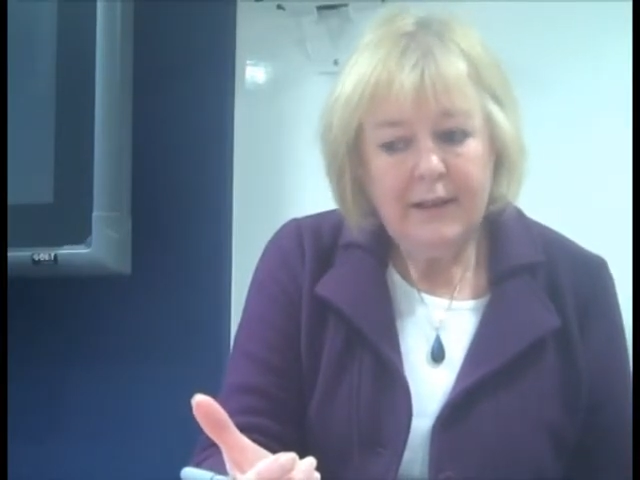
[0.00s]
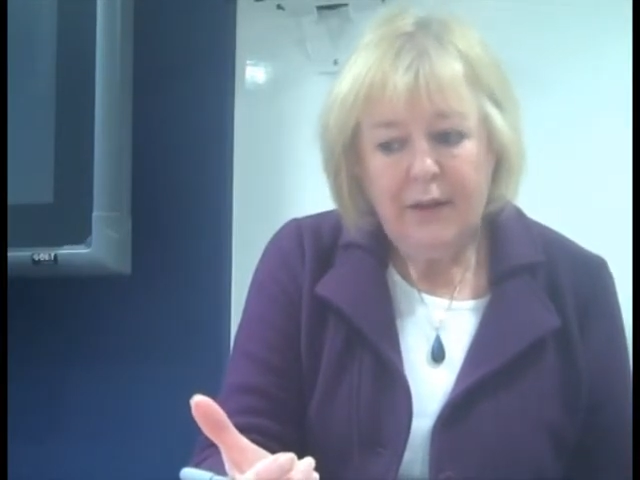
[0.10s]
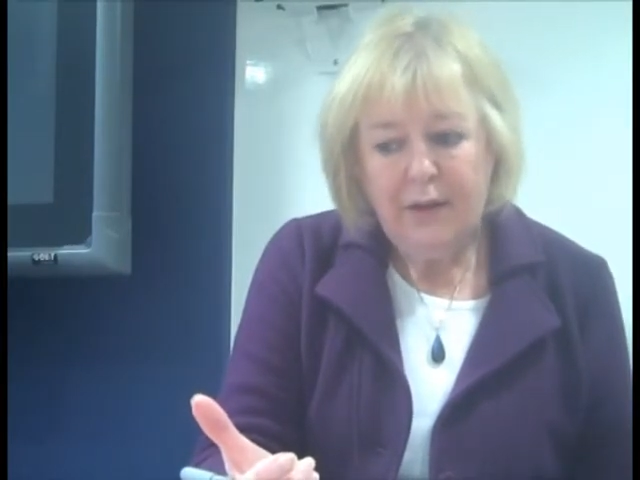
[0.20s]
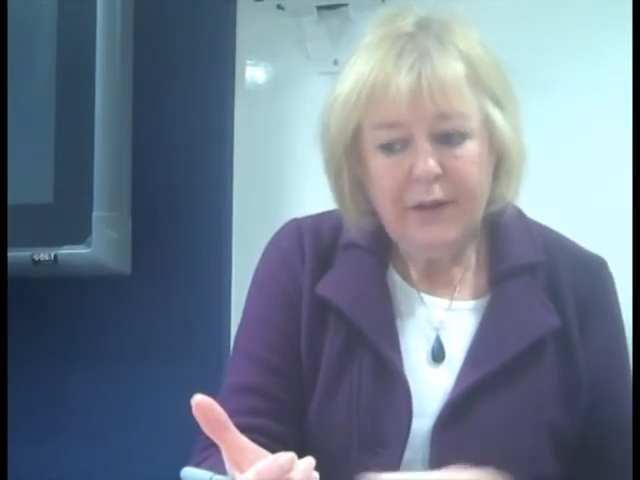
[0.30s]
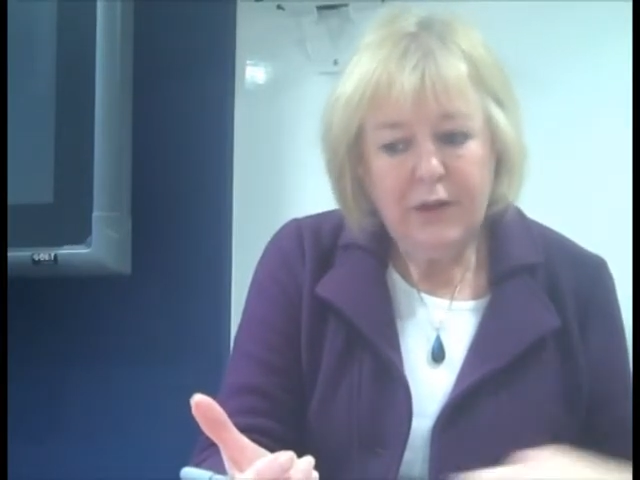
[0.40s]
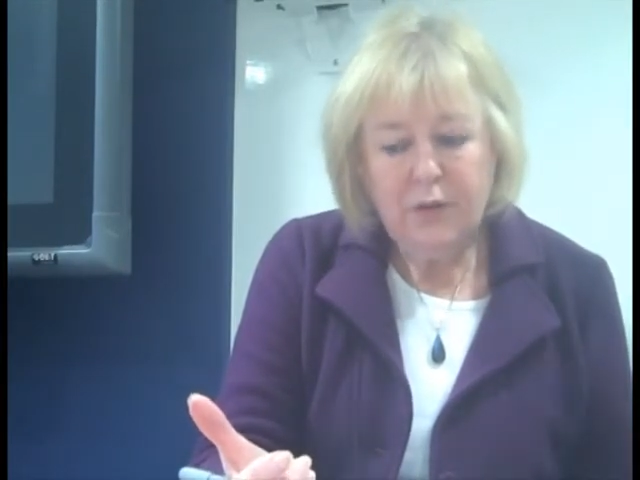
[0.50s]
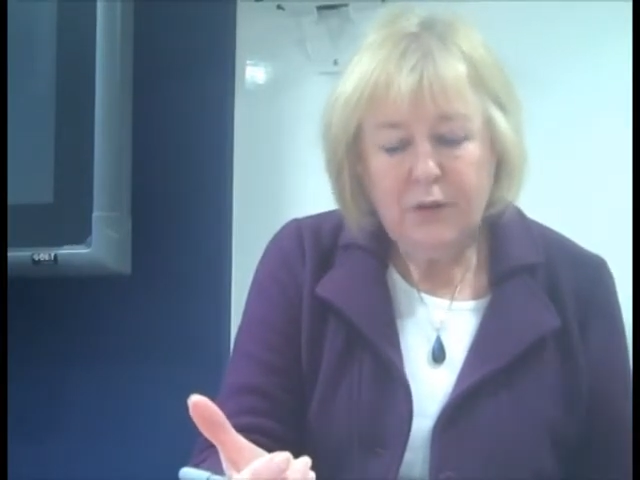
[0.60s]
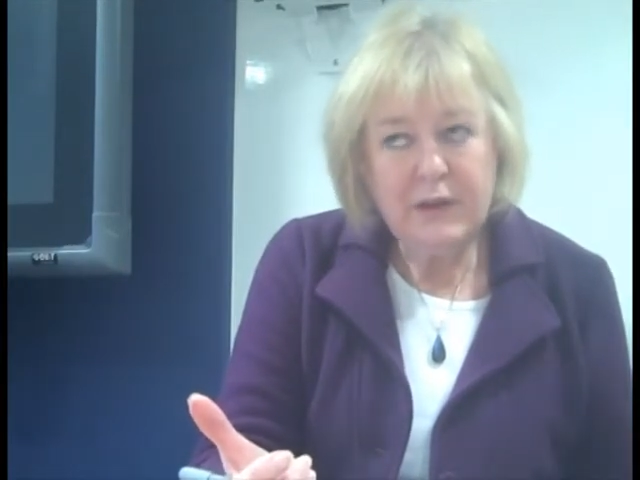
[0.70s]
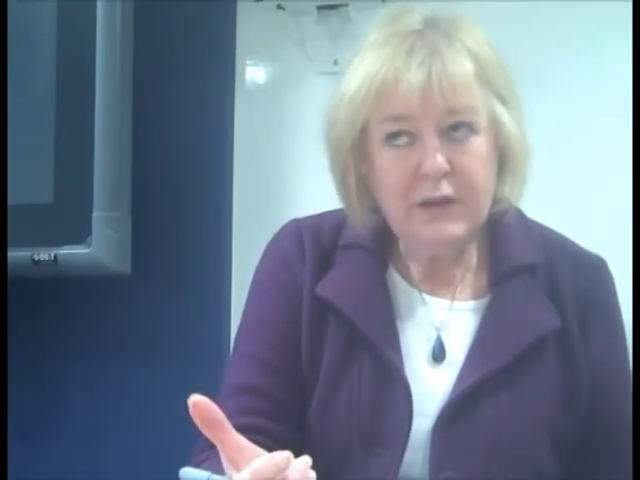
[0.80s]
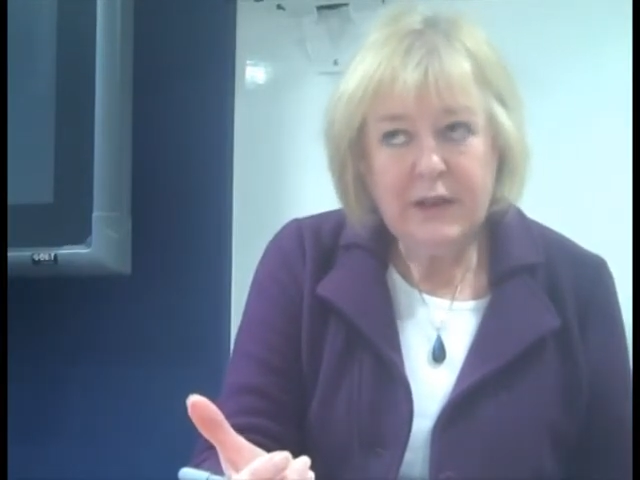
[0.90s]
Not the
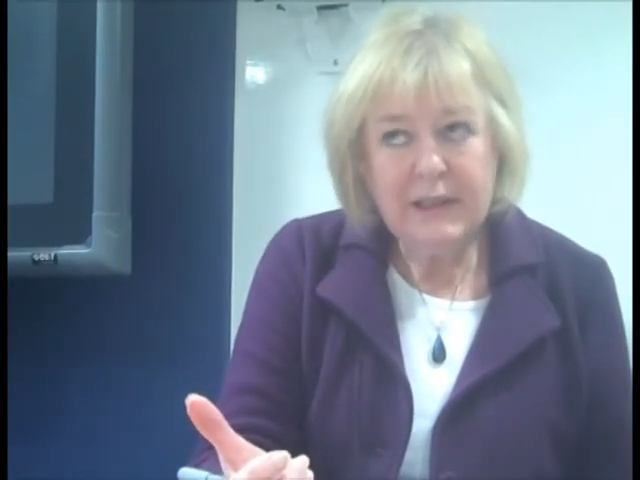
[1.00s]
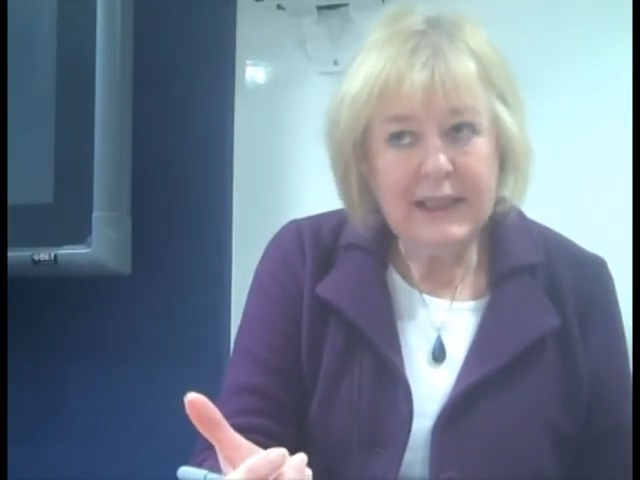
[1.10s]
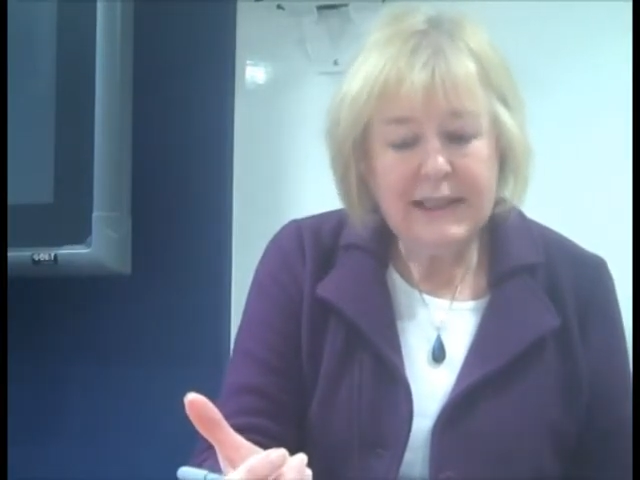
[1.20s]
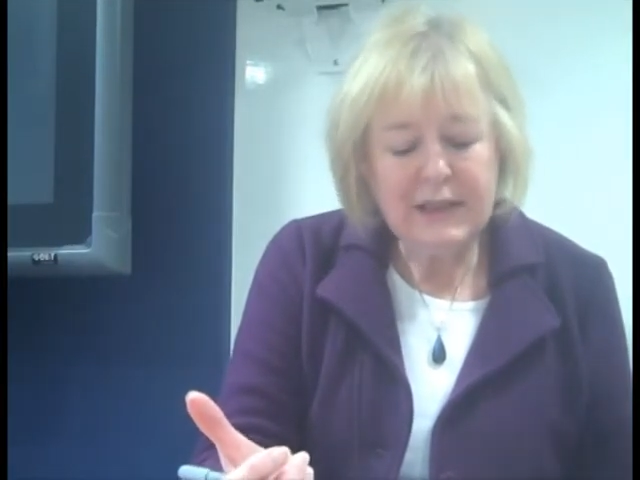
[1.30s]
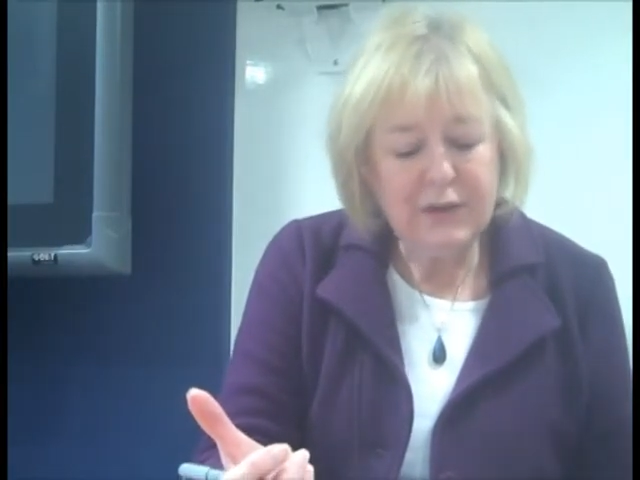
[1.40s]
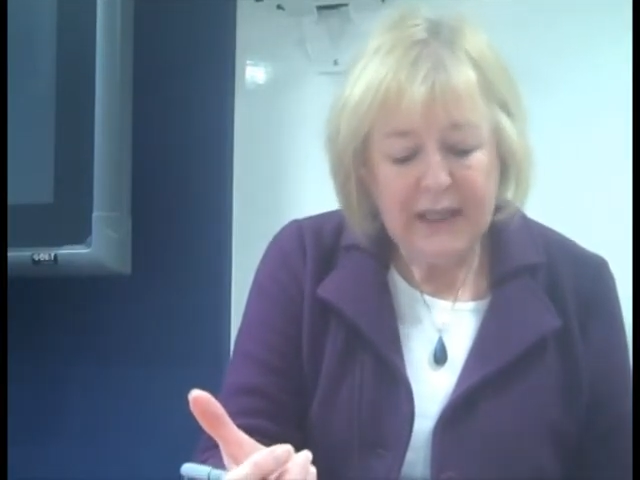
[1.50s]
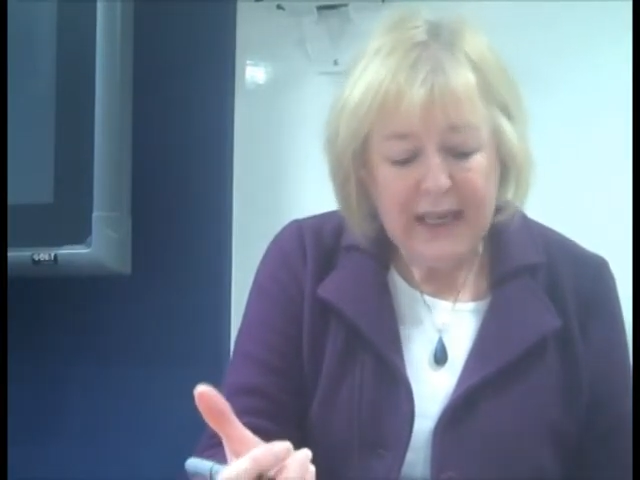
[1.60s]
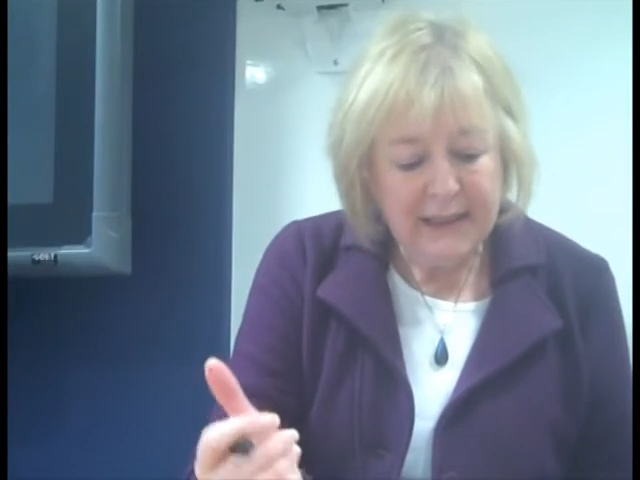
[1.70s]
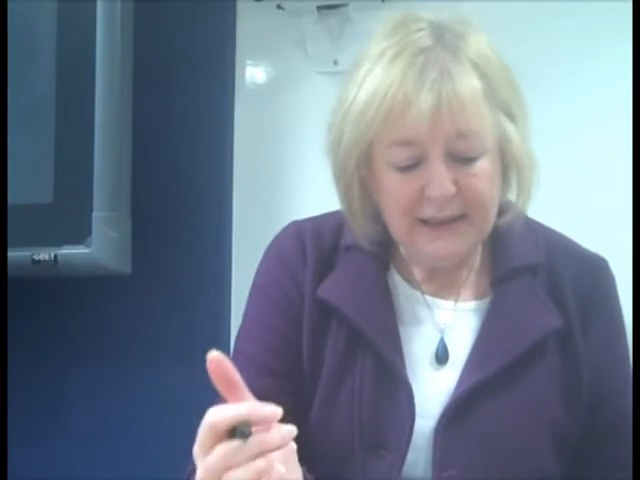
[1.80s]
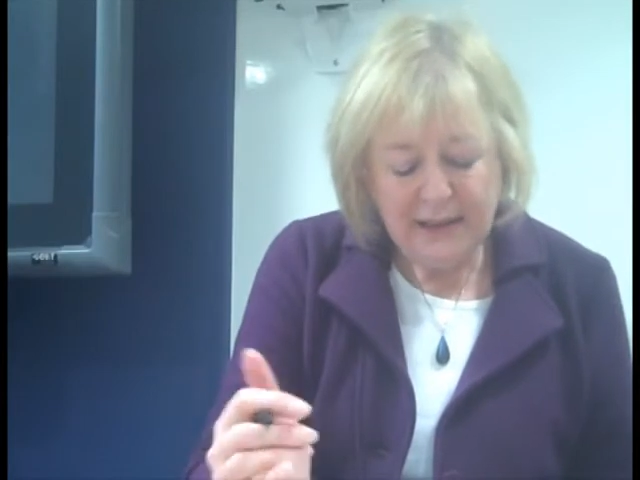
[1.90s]
noughts or the 6s or the 8s,